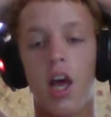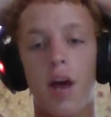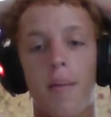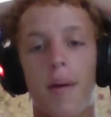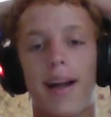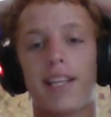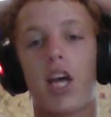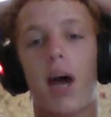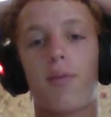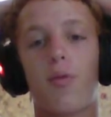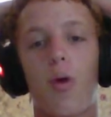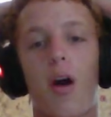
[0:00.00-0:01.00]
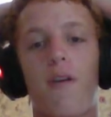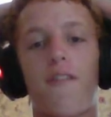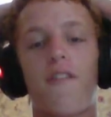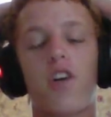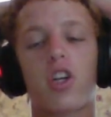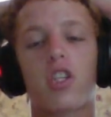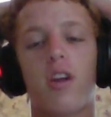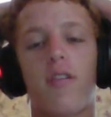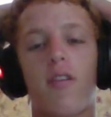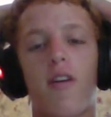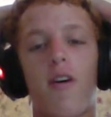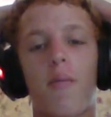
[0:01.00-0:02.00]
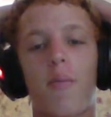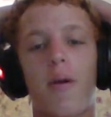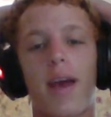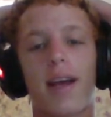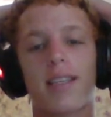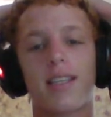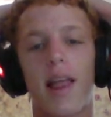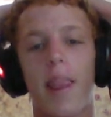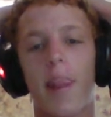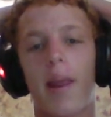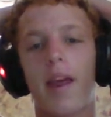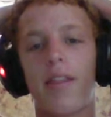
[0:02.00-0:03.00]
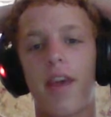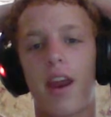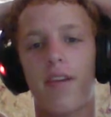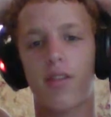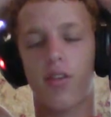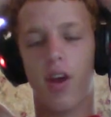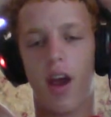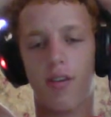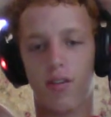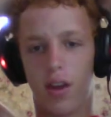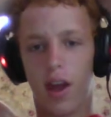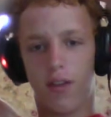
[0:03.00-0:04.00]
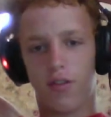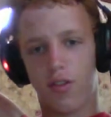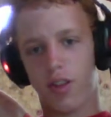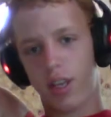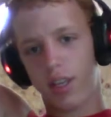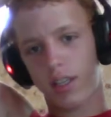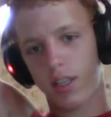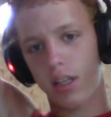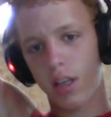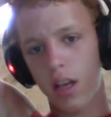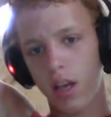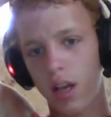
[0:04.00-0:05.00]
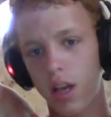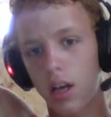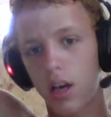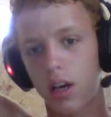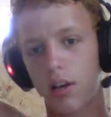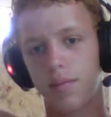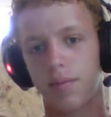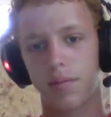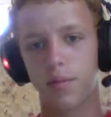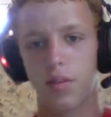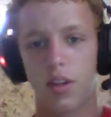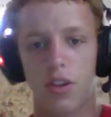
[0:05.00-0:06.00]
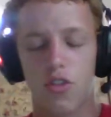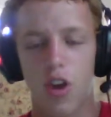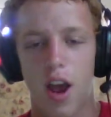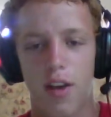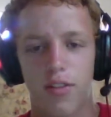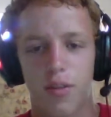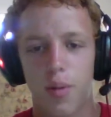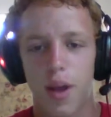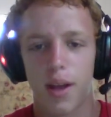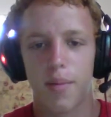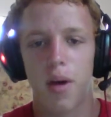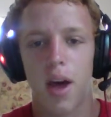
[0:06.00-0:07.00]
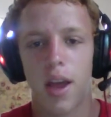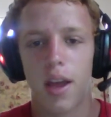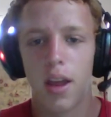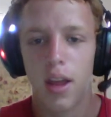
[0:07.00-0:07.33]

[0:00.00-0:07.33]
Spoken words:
My top 12 first overall picks in the NFL draft after this draft picked by